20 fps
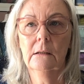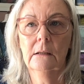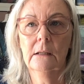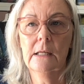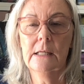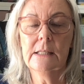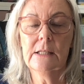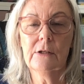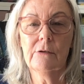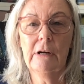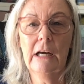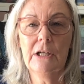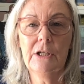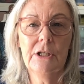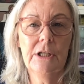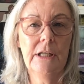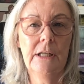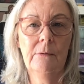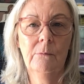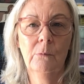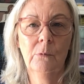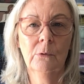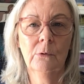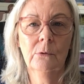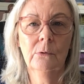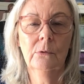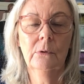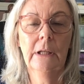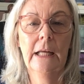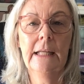a scratchy
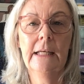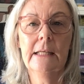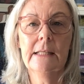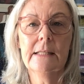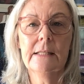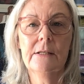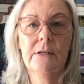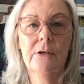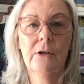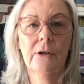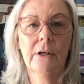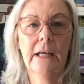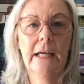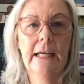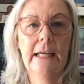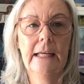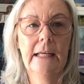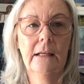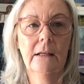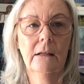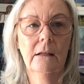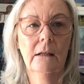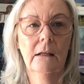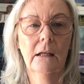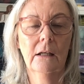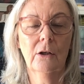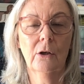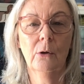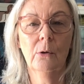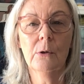wool, and it's not a
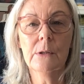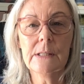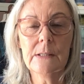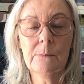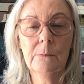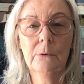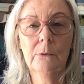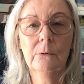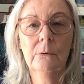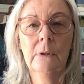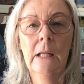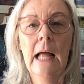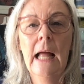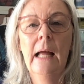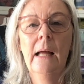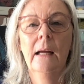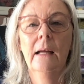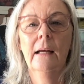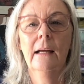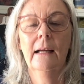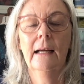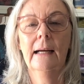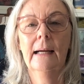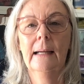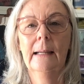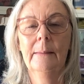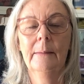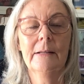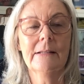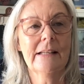coarse wool.
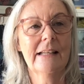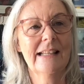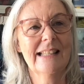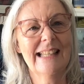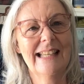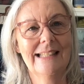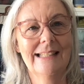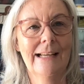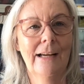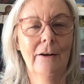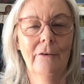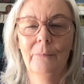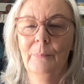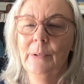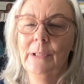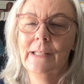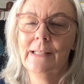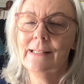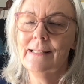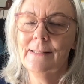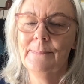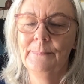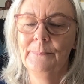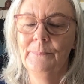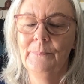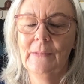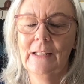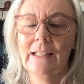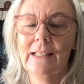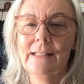I was going to say tough, but it's
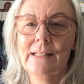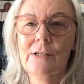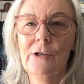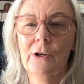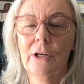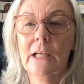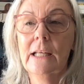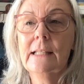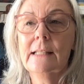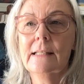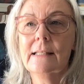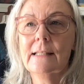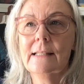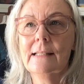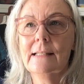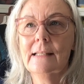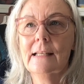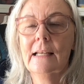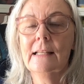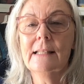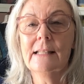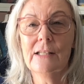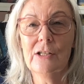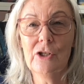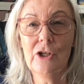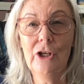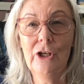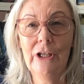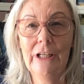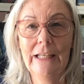not. It's
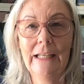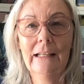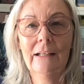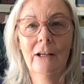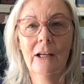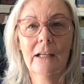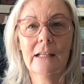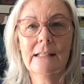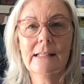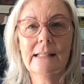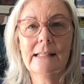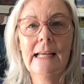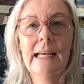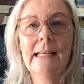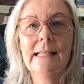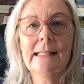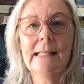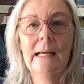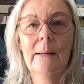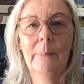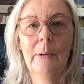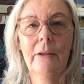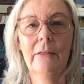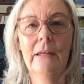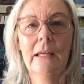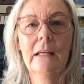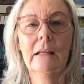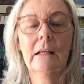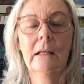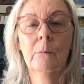sturdy, like it stands up. I
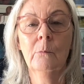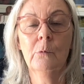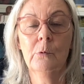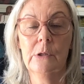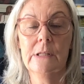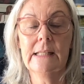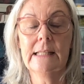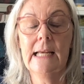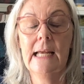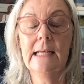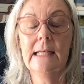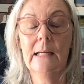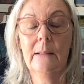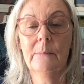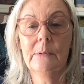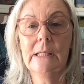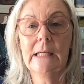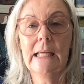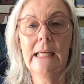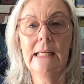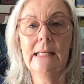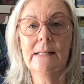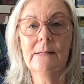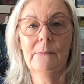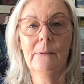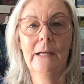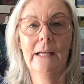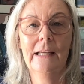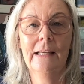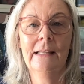think it would stand up to
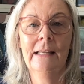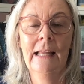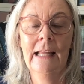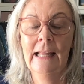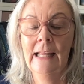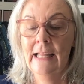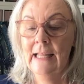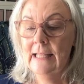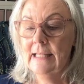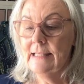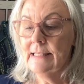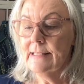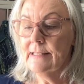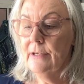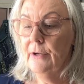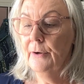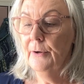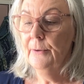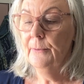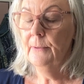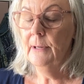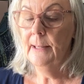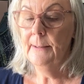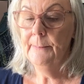kids wear. So